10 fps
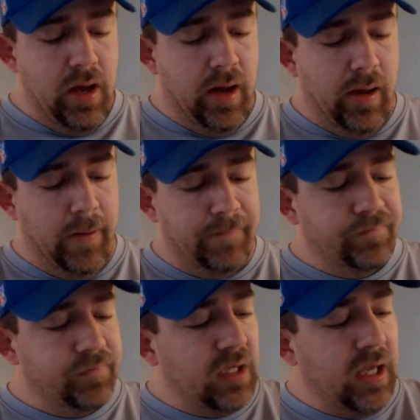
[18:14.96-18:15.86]

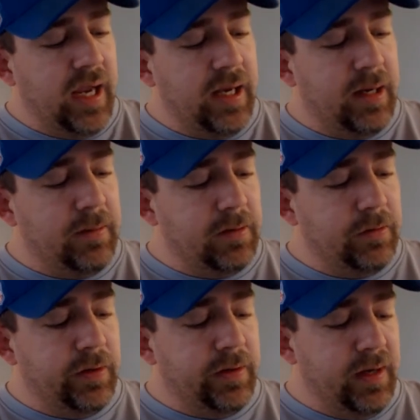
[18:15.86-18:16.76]
And
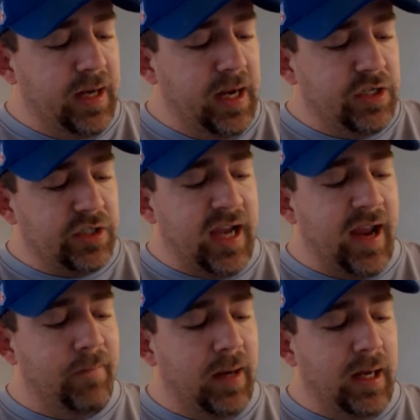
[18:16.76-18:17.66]
then he just
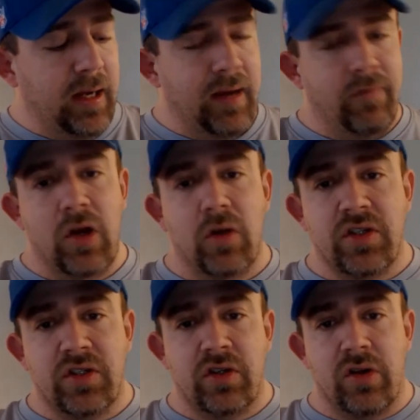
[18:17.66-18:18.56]
gave me, even though
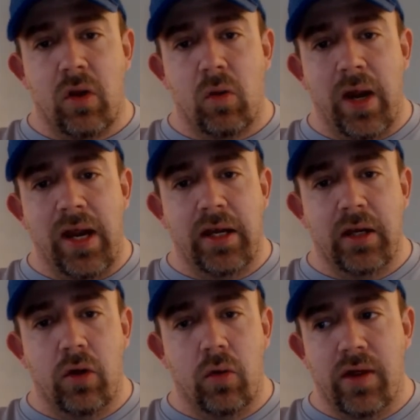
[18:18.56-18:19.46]
this is the only way he can
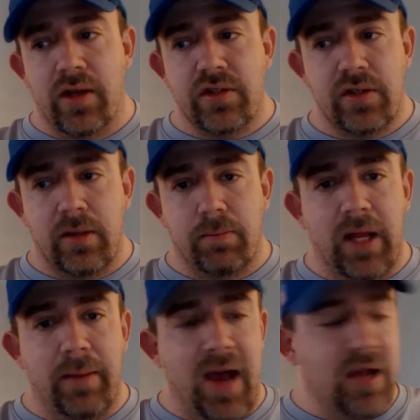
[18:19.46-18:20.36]
do this and
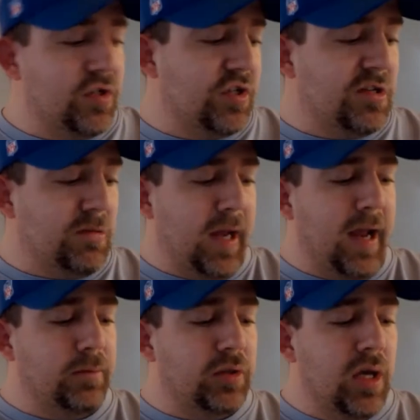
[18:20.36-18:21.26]
play Master System
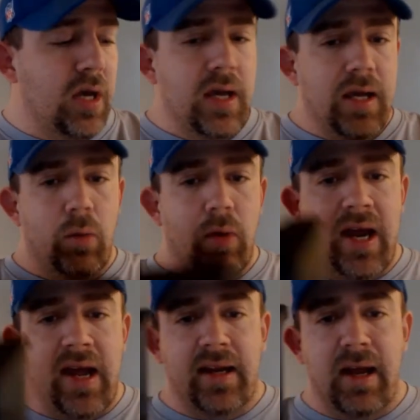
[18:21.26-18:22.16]
games, he went
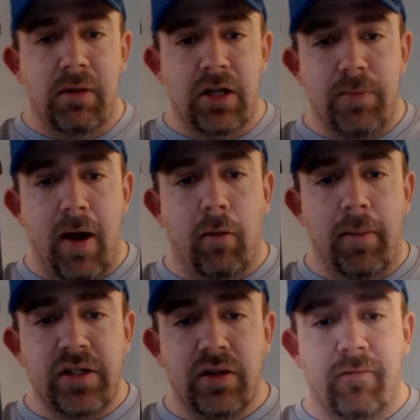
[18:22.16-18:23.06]
ahead and gave me his Power
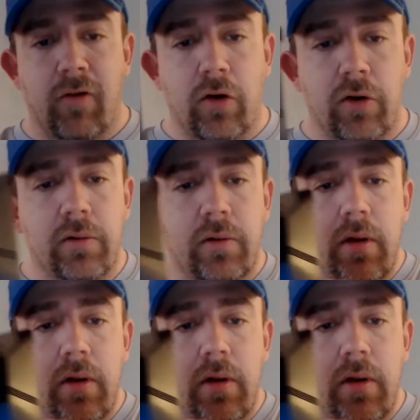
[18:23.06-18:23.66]
Base converter